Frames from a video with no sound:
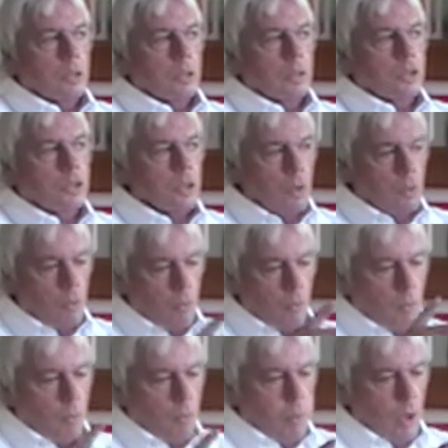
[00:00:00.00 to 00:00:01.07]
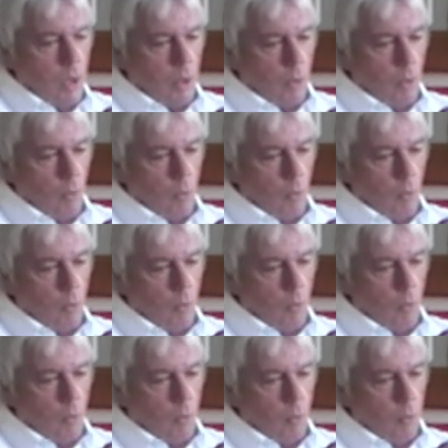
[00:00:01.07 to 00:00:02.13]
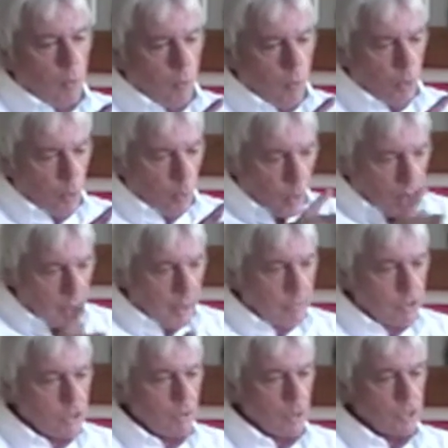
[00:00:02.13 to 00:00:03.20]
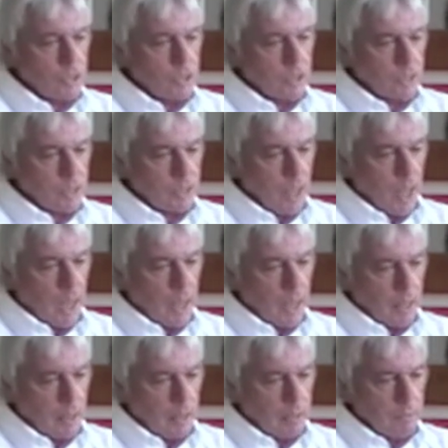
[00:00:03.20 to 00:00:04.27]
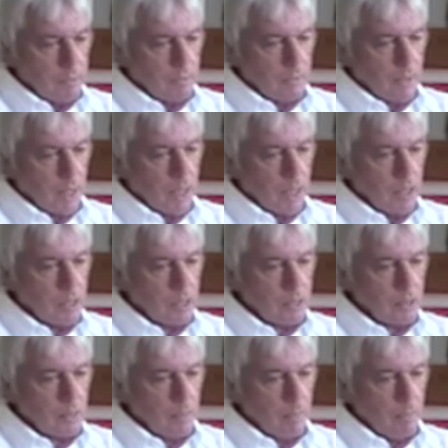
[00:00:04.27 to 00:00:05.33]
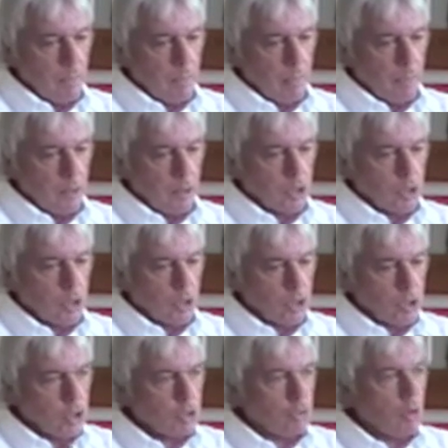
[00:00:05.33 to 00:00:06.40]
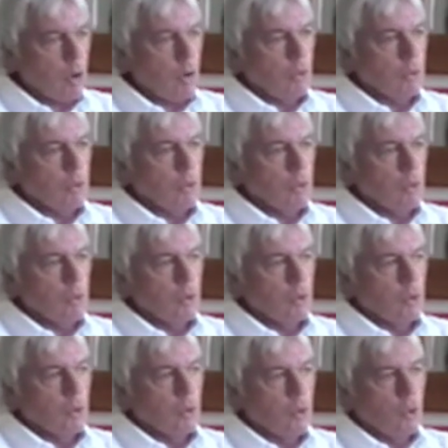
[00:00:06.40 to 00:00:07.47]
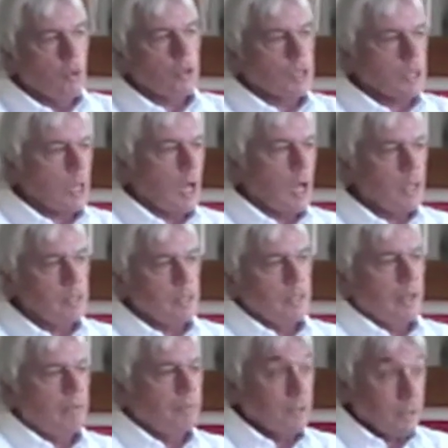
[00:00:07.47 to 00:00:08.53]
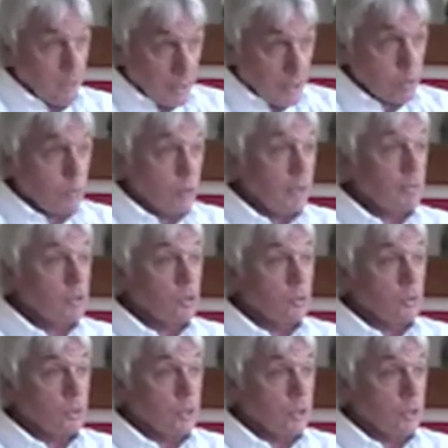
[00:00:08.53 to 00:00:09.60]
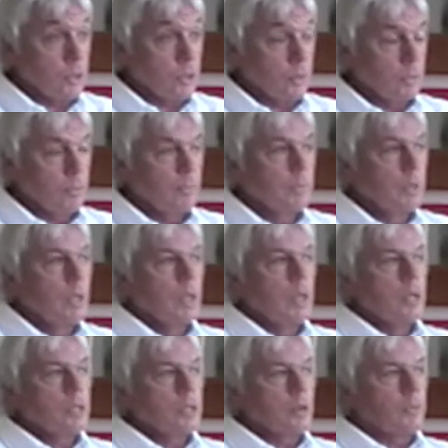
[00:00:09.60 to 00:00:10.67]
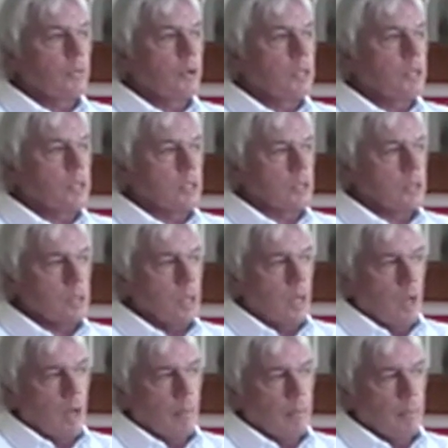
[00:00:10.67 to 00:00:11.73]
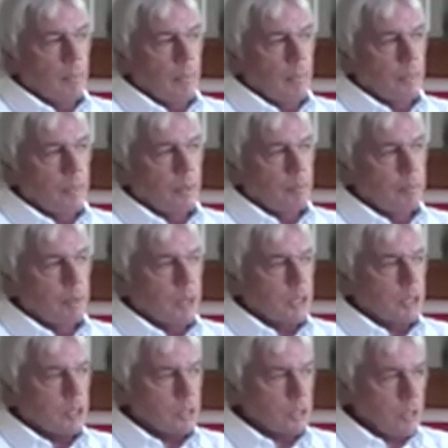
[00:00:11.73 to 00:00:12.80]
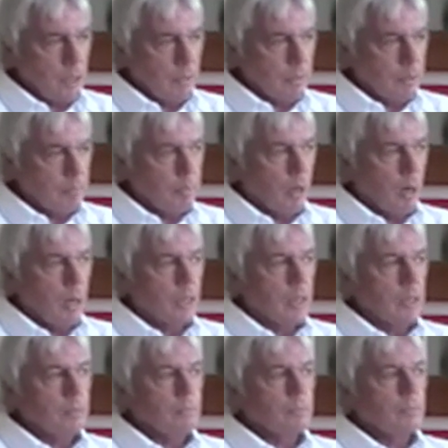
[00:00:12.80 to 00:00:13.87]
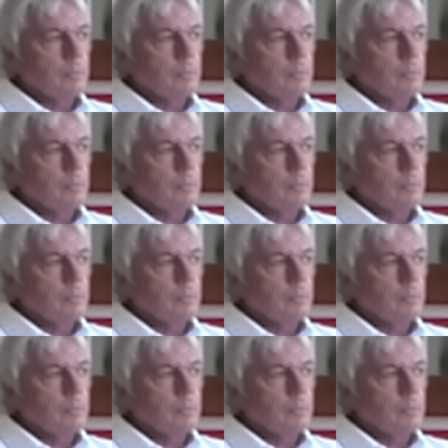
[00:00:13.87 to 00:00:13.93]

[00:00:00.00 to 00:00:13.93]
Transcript: so the way they've structured society is to control all sides in everything. That's what they've sought to do. So for instance, the British Conservative Party